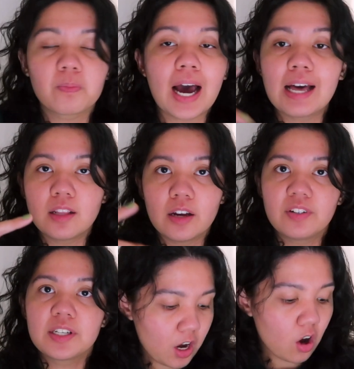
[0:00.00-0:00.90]
I love
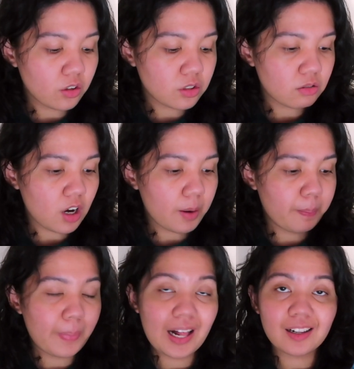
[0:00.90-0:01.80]
it. I also
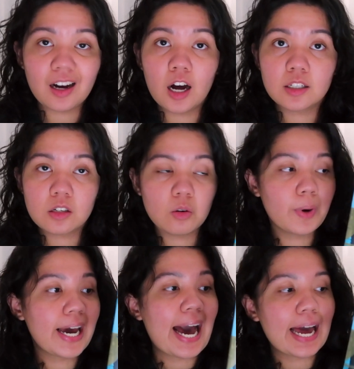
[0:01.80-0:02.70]
got Bel Canto
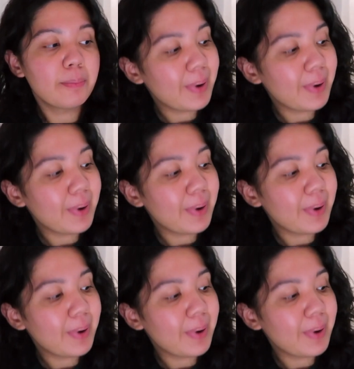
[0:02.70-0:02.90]
by Ann